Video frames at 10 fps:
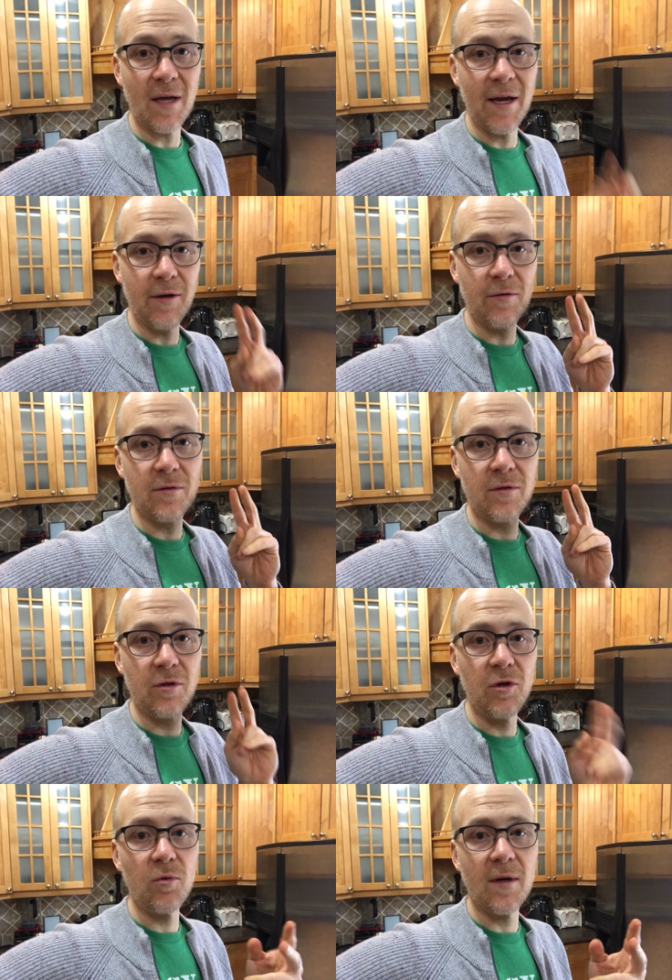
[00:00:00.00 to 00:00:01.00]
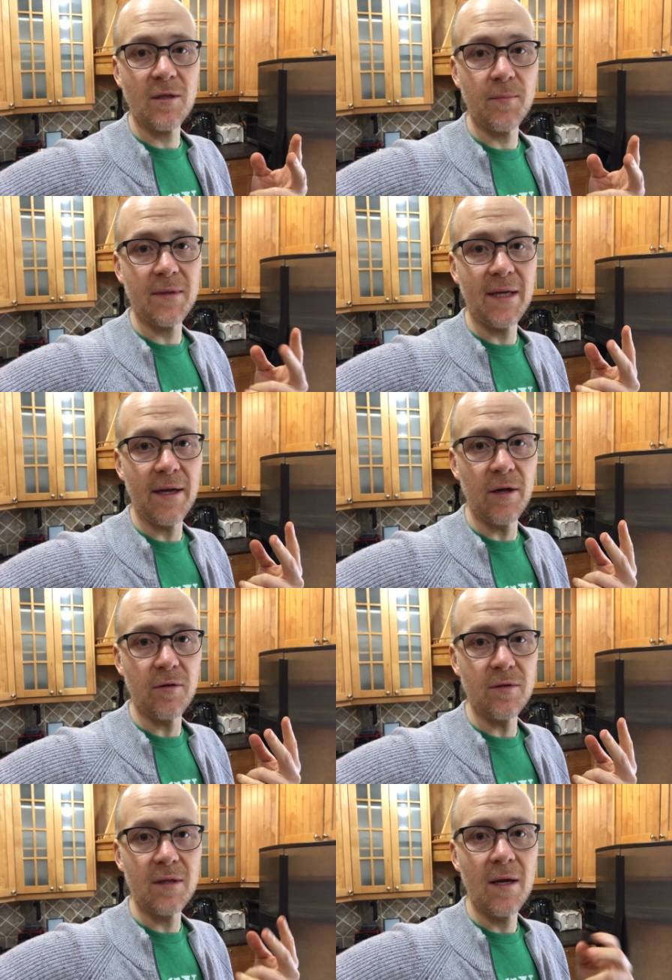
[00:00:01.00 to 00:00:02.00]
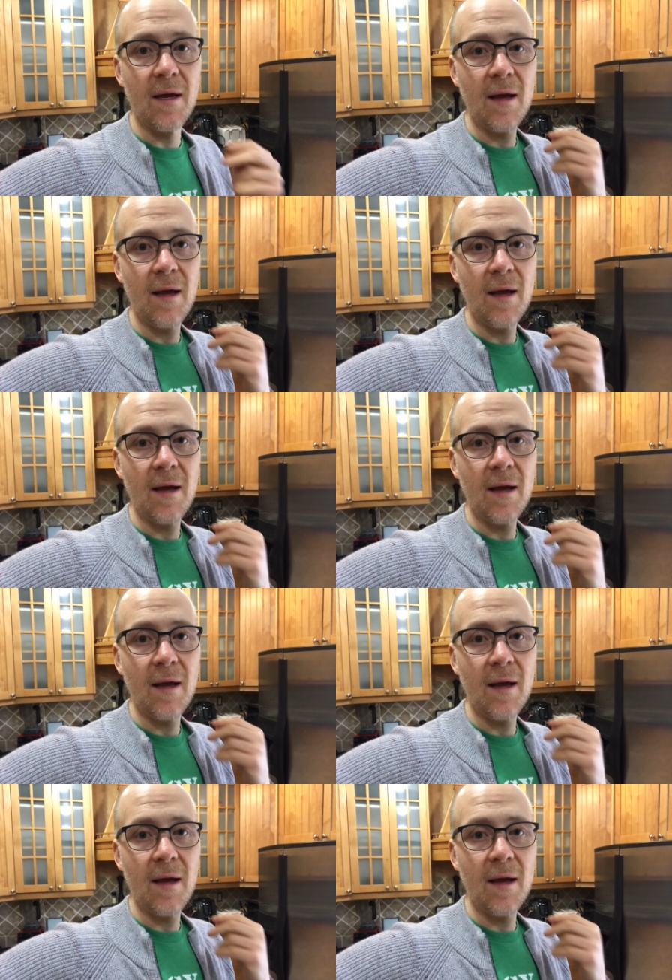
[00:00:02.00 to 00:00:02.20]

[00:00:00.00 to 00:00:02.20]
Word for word: I used 2 russet potatoes.